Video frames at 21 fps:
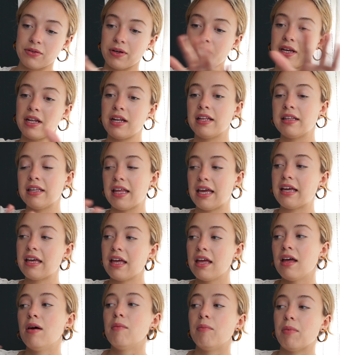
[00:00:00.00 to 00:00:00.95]
to it and like
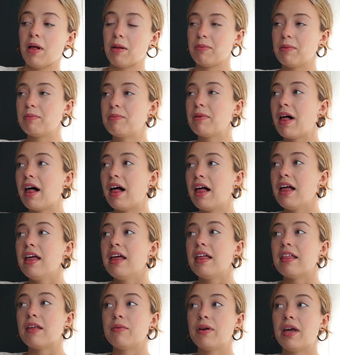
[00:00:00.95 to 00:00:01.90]
blah, blah, blah.
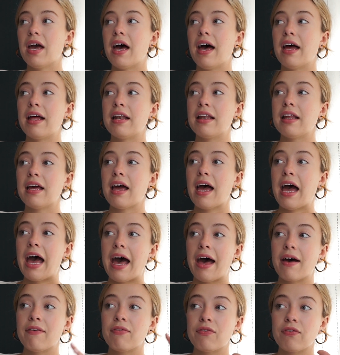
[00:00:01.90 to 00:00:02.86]
then we had
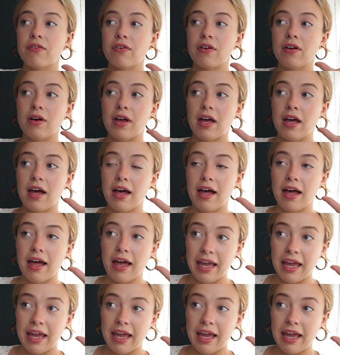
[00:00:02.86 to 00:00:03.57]
half uh,